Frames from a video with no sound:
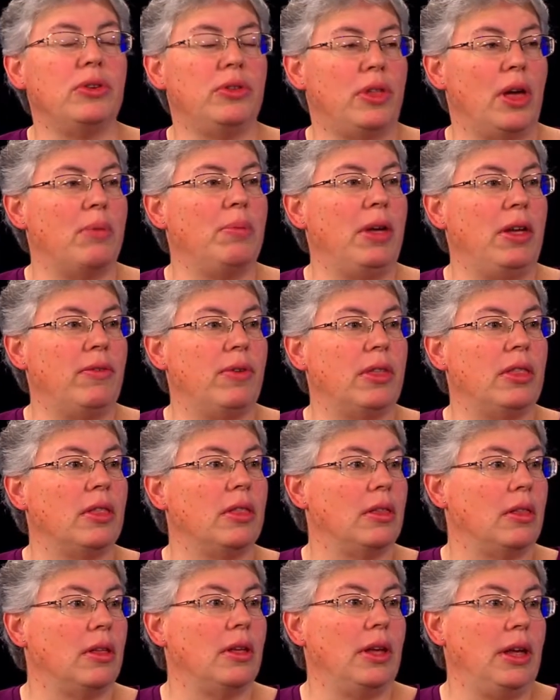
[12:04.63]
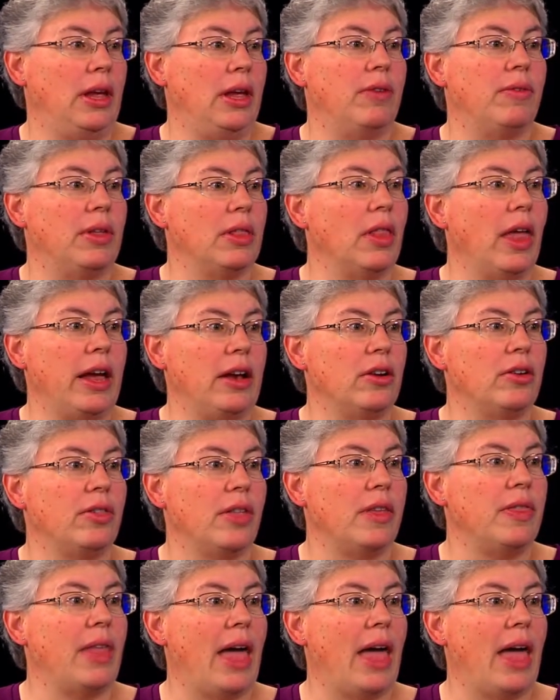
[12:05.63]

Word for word: them even even later than